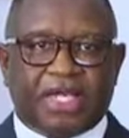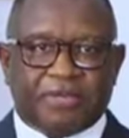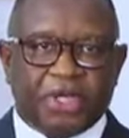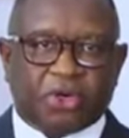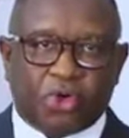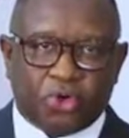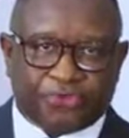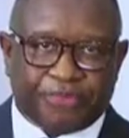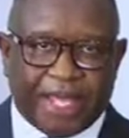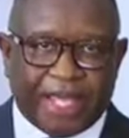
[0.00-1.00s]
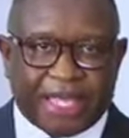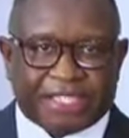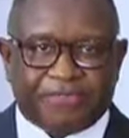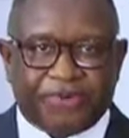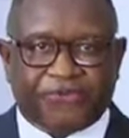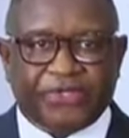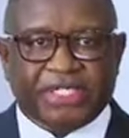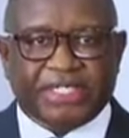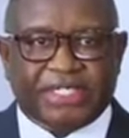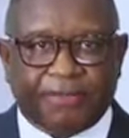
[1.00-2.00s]
let me close by
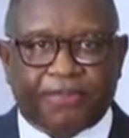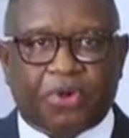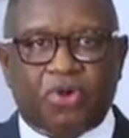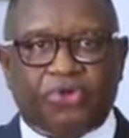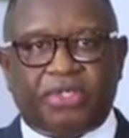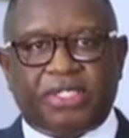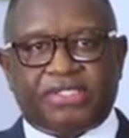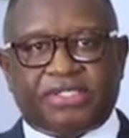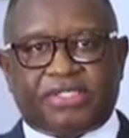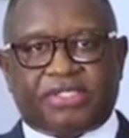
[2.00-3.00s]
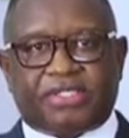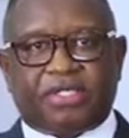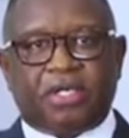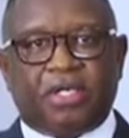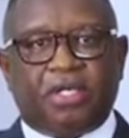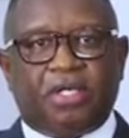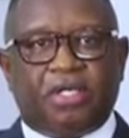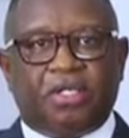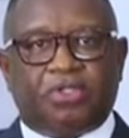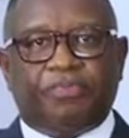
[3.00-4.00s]
expressing deep condolences
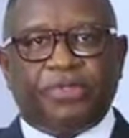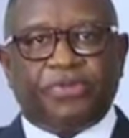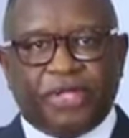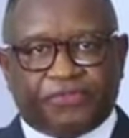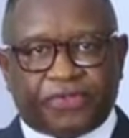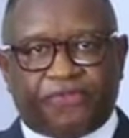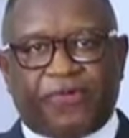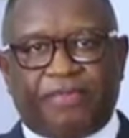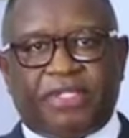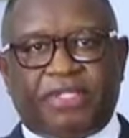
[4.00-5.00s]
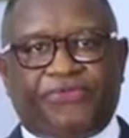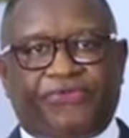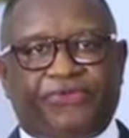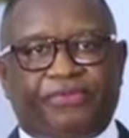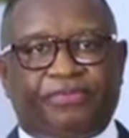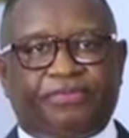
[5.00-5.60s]
to bereaved families.